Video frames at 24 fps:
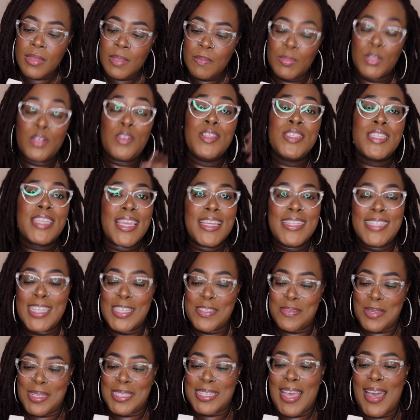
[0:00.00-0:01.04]
Blurring Skin Tint
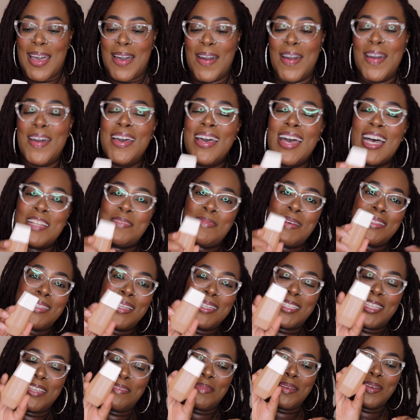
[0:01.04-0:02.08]
is what it's called. I was about to
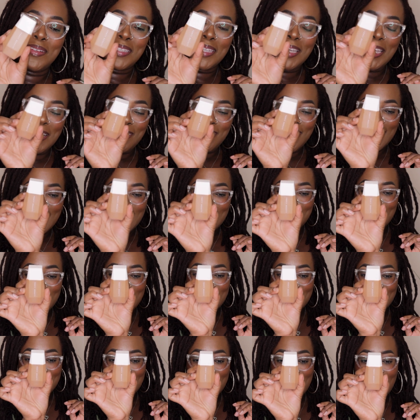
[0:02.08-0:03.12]
say something else. Anyway, this is what it
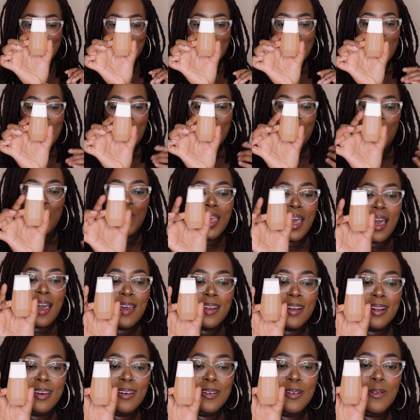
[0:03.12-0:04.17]
looks like. We
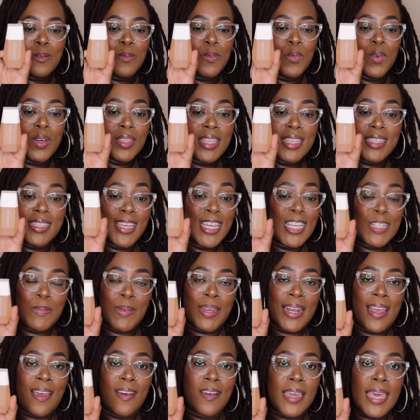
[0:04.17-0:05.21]
all know what this is
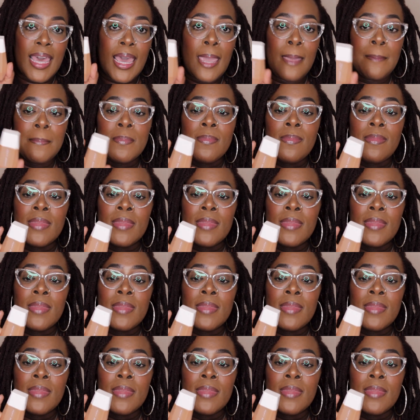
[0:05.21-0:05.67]
by now, okay?